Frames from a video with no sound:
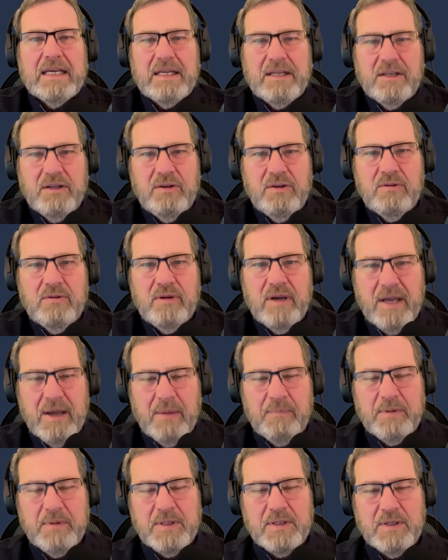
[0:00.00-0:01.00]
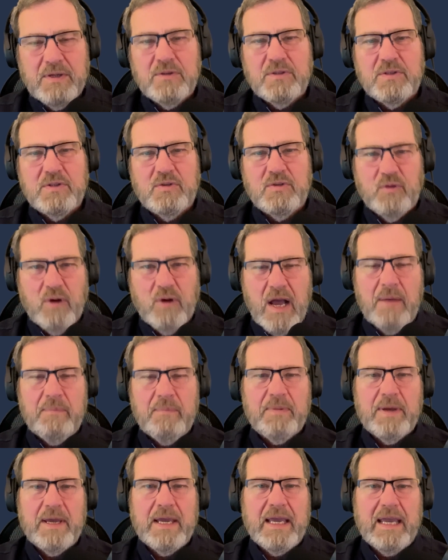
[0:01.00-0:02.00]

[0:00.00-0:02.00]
new episodes drop,